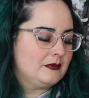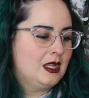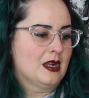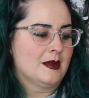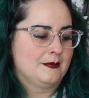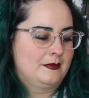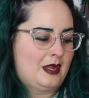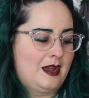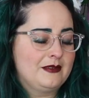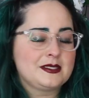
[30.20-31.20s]
um,
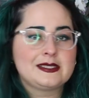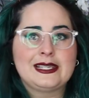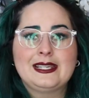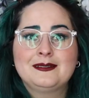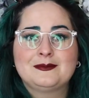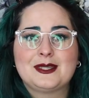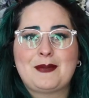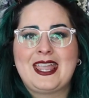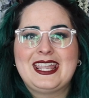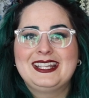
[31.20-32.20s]
obviously, the
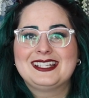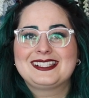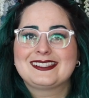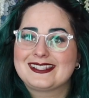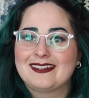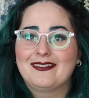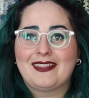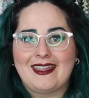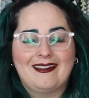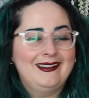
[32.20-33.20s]
pain is still
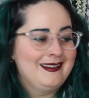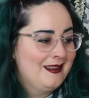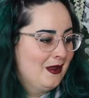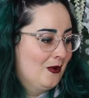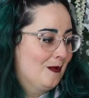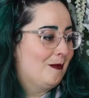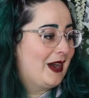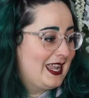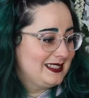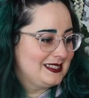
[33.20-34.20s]
there,
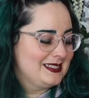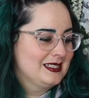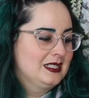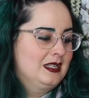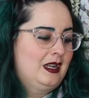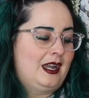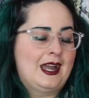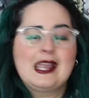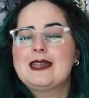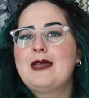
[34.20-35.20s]
but
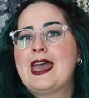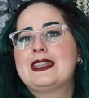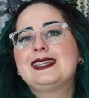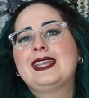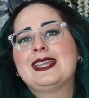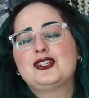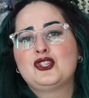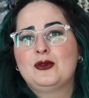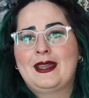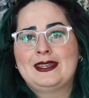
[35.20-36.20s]
I am heading
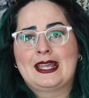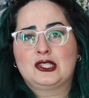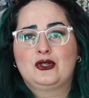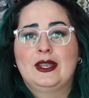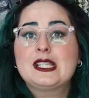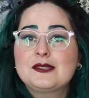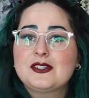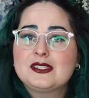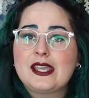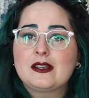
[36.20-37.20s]
into my next
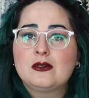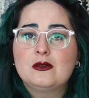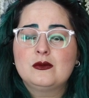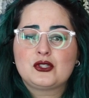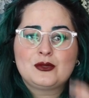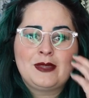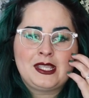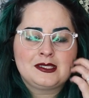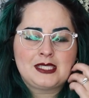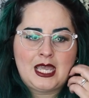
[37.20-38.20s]
transfer cycle, which
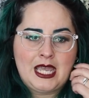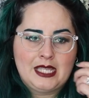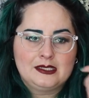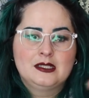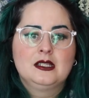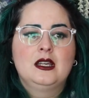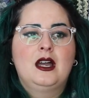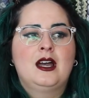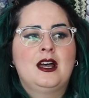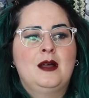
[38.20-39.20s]
means that
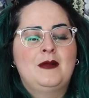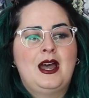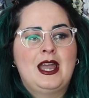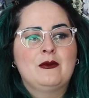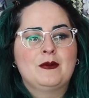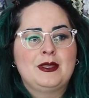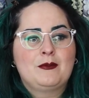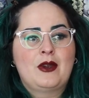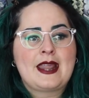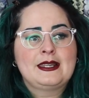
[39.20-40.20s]
um, I will be
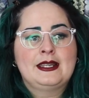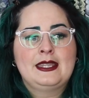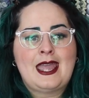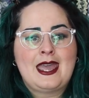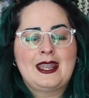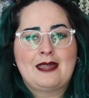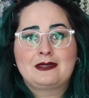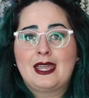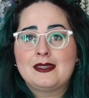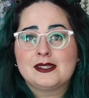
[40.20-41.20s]
pregnant again at
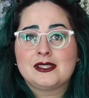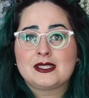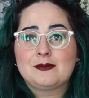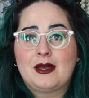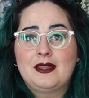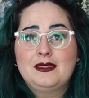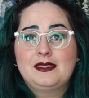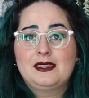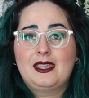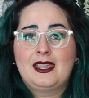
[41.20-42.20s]
the end of this month,
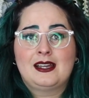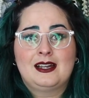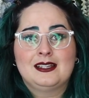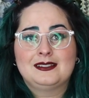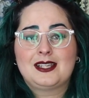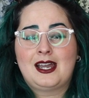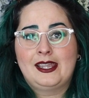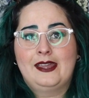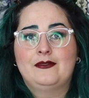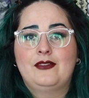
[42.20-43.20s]
and
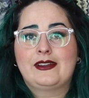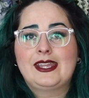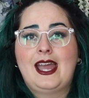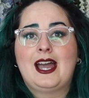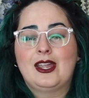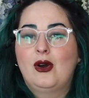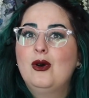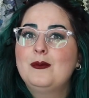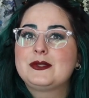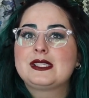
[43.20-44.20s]
I have very high
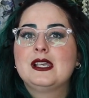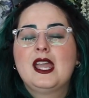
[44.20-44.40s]
hopes